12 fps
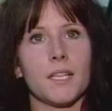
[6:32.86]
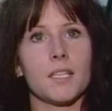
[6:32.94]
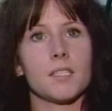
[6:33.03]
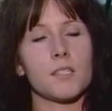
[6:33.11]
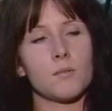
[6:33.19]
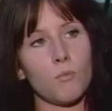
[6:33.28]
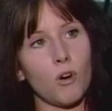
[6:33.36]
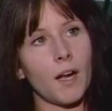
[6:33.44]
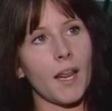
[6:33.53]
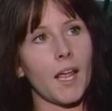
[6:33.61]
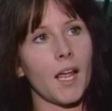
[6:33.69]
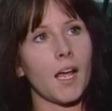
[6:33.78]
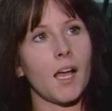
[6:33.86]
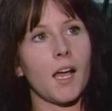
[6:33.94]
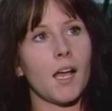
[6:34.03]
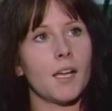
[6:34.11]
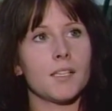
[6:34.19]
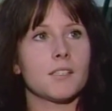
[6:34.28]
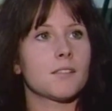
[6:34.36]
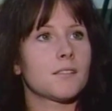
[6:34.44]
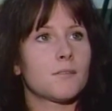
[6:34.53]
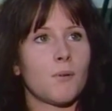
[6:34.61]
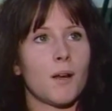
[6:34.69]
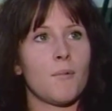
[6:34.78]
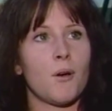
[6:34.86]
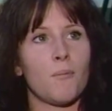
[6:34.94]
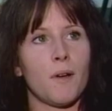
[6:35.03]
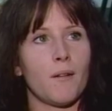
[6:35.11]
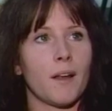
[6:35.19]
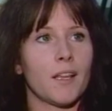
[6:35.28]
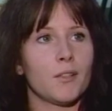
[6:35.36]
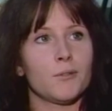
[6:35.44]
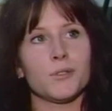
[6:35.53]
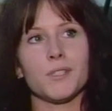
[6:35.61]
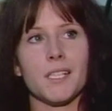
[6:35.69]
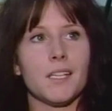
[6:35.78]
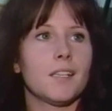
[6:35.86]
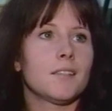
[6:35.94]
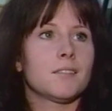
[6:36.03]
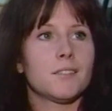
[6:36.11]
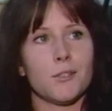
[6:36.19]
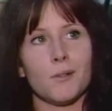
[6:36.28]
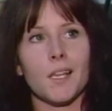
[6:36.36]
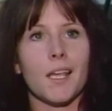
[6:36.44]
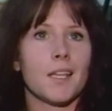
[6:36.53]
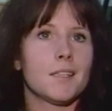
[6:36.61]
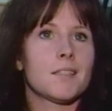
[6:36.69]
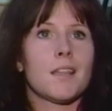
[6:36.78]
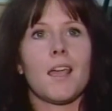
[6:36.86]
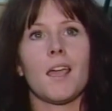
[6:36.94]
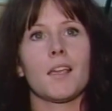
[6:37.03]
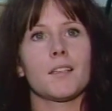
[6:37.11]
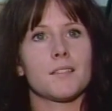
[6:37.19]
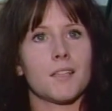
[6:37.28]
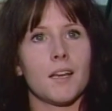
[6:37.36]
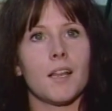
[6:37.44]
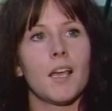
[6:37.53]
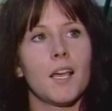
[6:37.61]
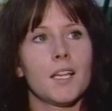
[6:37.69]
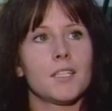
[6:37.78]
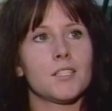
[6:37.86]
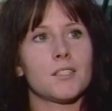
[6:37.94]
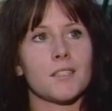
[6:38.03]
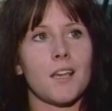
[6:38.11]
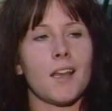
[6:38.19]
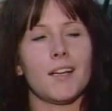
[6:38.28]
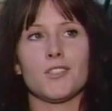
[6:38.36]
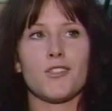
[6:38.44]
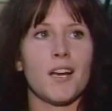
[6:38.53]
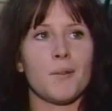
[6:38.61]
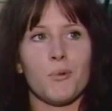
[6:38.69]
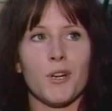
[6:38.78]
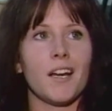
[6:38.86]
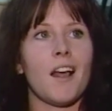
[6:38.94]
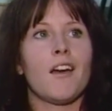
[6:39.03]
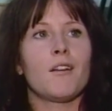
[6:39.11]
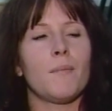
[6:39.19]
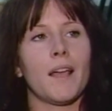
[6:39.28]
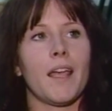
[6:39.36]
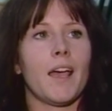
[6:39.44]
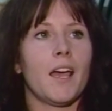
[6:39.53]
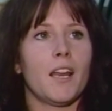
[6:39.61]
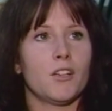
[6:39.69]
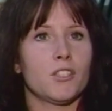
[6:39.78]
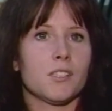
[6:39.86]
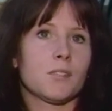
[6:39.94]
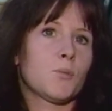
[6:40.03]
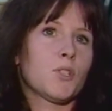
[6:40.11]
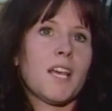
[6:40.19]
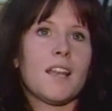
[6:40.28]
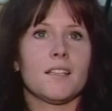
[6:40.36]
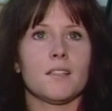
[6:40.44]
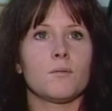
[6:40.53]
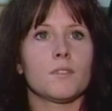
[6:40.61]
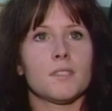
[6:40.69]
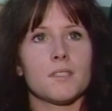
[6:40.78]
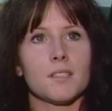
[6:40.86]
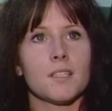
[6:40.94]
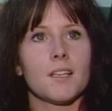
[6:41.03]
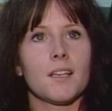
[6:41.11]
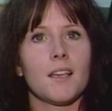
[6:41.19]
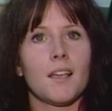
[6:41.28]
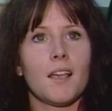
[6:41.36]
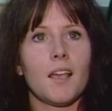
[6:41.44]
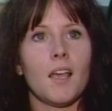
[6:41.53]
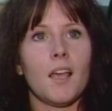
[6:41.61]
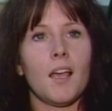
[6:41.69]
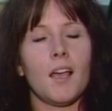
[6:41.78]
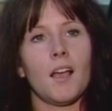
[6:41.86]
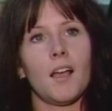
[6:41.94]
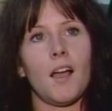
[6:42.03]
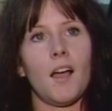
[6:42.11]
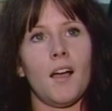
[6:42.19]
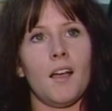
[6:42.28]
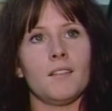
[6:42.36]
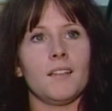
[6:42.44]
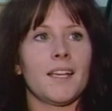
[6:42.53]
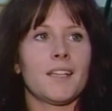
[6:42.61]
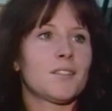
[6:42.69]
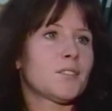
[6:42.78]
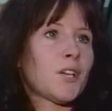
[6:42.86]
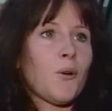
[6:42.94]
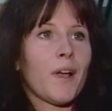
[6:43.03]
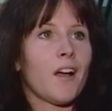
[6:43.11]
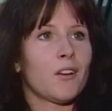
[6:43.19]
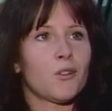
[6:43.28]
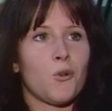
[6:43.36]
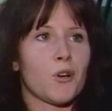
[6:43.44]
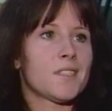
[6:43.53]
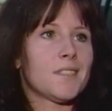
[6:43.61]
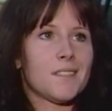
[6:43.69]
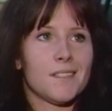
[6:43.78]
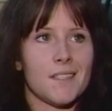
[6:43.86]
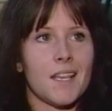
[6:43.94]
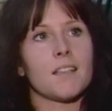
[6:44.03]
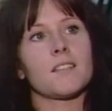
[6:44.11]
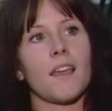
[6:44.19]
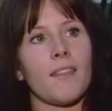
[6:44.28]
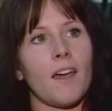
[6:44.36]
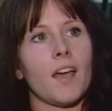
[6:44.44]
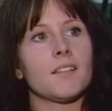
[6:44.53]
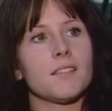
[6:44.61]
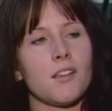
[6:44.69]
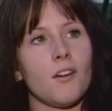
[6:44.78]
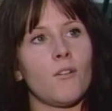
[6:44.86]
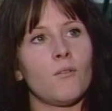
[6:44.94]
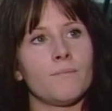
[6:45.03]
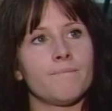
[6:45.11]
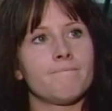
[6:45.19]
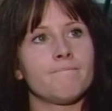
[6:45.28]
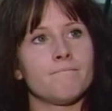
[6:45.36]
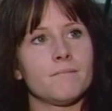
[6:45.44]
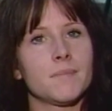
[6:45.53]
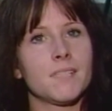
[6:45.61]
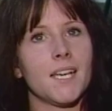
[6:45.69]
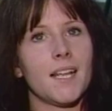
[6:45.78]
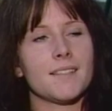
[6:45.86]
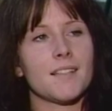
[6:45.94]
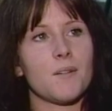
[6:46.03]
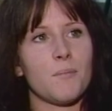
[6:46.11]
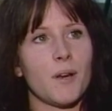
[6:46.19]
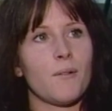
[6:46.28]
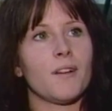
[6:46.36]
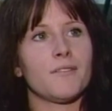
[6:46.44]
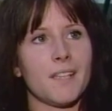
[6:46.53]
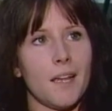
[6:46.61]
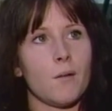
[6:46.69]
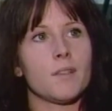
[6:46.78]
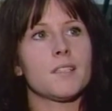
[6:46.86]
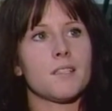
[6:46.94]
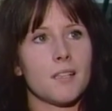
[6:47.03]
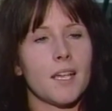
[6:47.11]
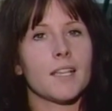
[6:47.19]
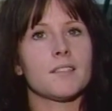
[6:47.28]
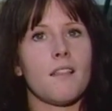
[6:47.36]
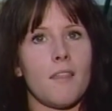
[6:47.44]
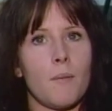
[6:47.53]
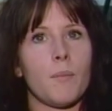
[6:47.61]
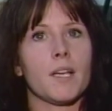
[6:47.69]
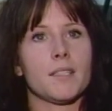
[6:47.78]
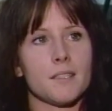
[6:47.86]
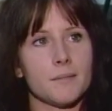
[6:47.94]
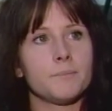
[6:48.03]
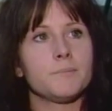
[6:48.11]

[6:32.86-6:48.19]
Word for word: this morning, I just went about my regular routines, doing the kids' things, and just kind of try to put it out of my head or just pretend it was uh, like going on courses and things like that. So today's going to be a rough day when he gets on that bus.